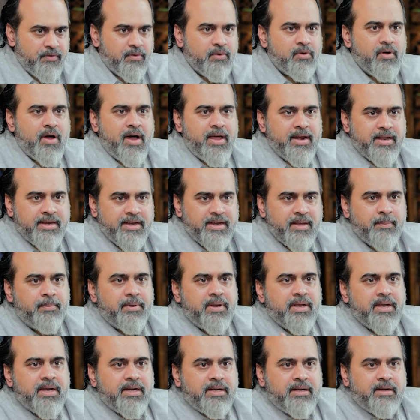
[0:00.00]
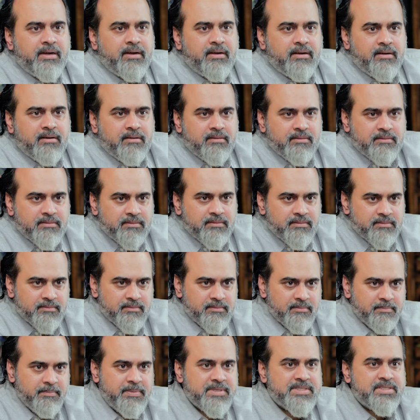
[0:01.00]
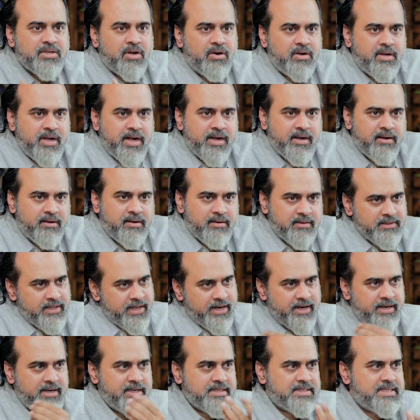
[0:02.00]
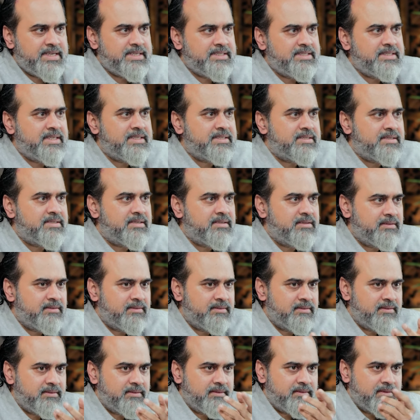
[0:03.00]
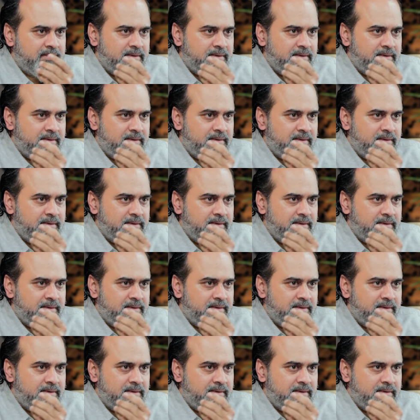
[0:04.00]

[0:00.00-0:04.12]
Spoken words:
If you are inebriated, besotted, then it does exist.